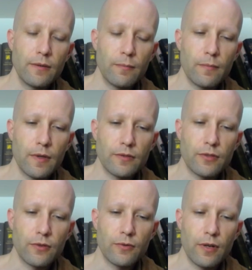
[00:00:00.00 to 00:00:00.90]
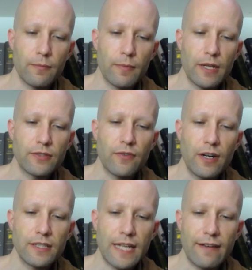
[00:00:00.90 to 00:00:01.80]
But as far as
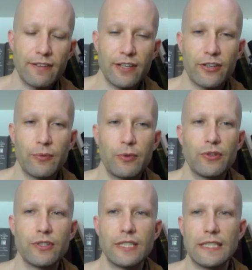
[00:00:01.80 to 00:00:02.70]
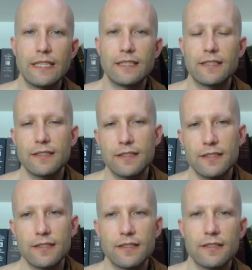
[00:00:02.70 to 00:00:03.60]
having a community, it's
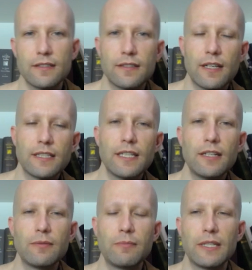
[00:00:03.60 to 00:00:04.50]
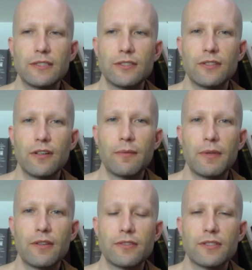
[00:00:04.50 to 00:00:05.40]
hit and miss, you know. I mean, there's
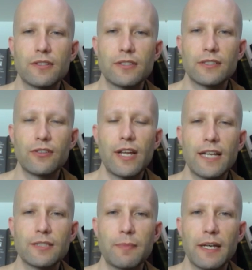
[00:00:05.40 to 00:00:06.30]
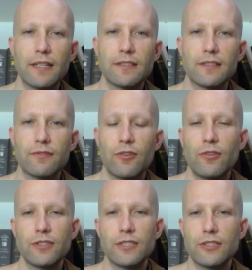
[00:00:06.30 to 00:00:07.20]
good aspects. Of course,
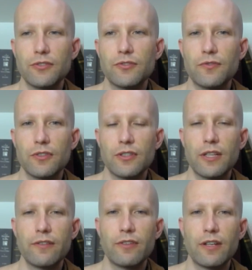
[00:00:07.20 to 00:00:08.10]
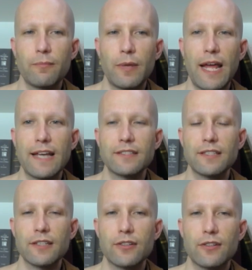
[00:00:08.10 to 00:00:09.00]
it's useful to live in a monastic or
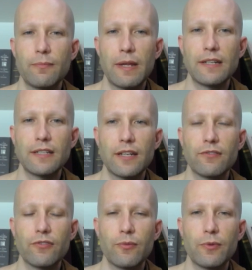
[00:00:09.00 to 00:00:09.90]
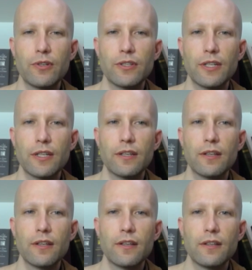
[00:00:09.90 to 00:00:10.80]
a meditative community.
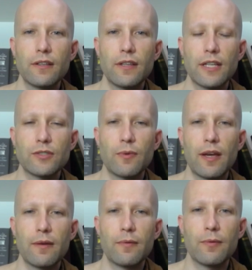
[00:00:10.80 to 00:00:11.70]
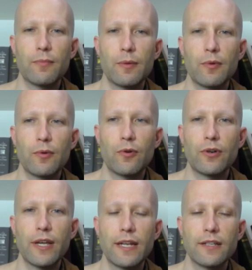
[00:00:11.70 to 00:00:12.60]
That's why people ordain
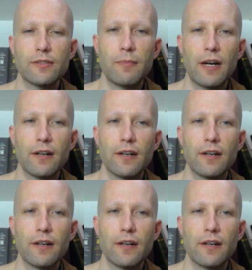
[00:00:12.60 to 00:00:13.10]
as monks.